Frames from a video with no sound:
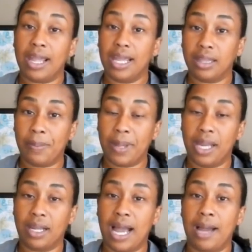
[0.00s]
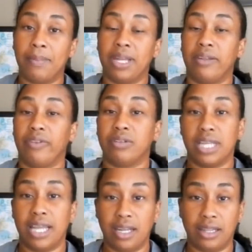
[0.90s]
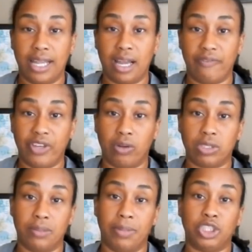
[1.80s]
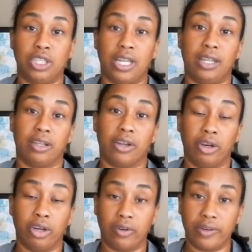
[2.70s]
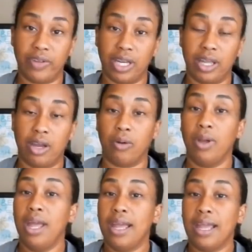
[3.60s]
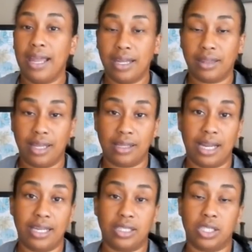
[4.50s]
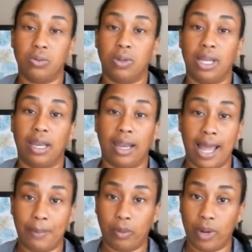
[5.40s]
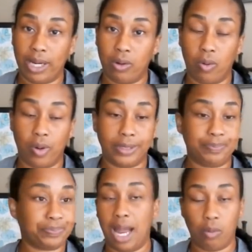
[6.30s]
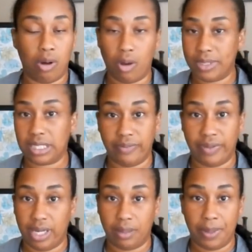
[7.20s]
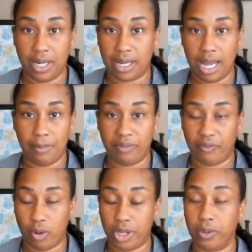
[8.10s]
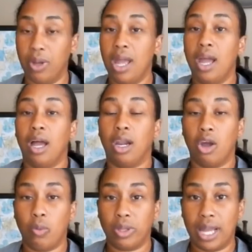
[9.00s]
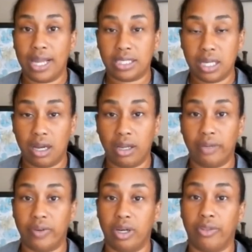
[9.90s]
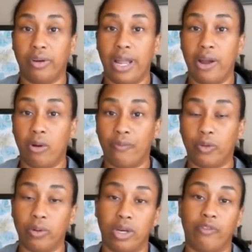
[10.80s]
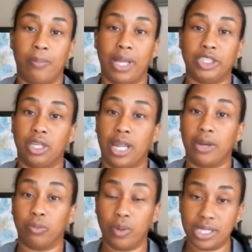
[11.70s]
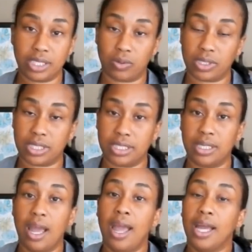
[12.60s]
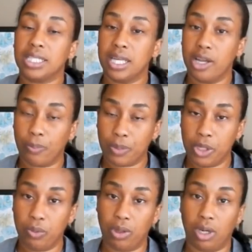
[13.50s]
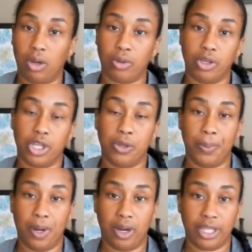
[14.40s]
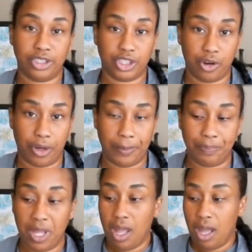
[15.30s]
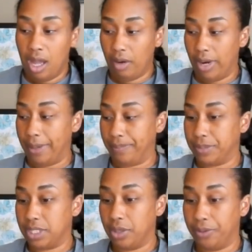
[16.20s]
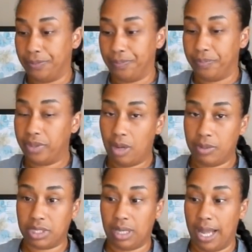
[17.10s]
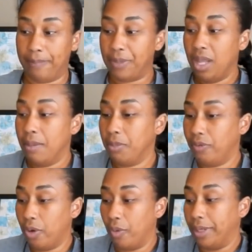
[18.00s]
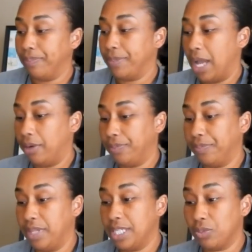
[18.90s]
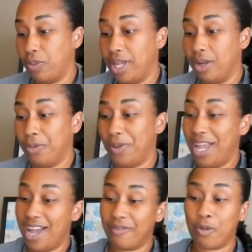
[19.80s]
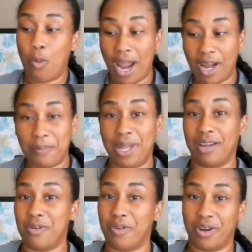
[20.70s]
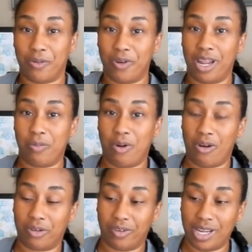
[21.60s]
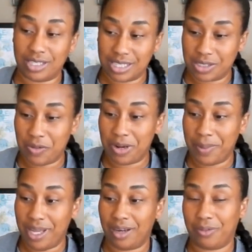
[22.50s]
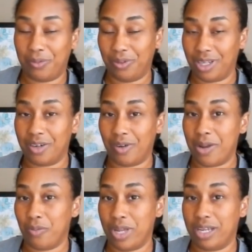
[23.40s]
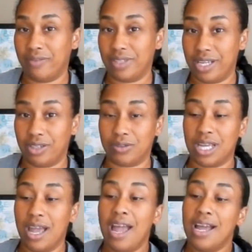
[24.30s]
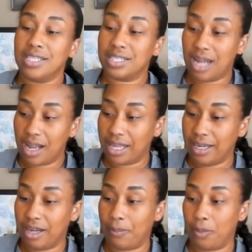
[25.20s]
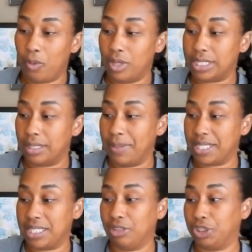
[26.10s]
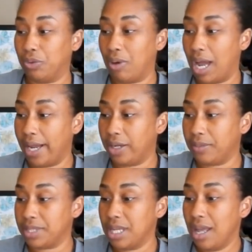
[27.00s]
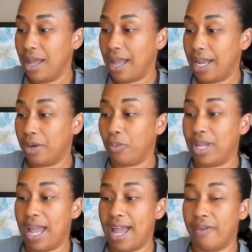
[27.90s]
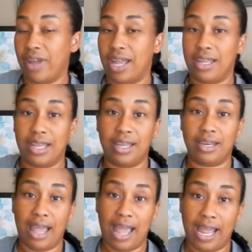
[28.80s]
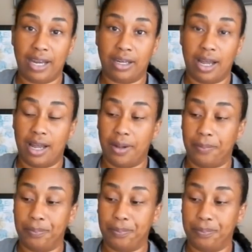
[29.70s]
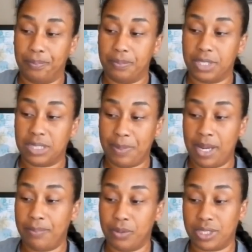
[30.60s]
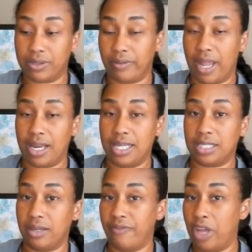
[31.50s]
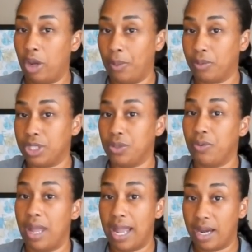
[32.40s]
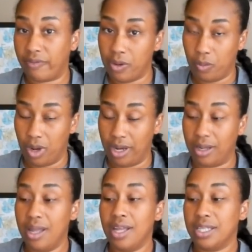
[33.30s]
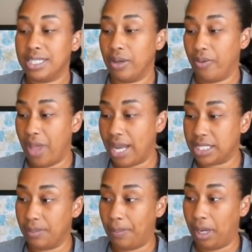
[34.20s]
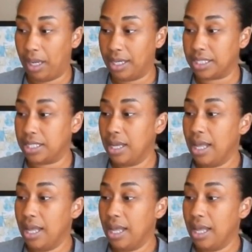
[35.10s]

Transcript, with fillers: In the pinned comment, if there's anything I failed to mention in the current video, anything that I need to elaborate on, I will always leave it in the pinned comment for you, along with a ton of other helpful information and resources to help you along your couponing journey. All right, so that was a lot. Moving on. Now, this week we have quite a bit going on at Walgreens. It's going to be a really great week of deals, stocking up on some essential items, and we have a in-ad spin booster that is available to everyone. So that is a plus.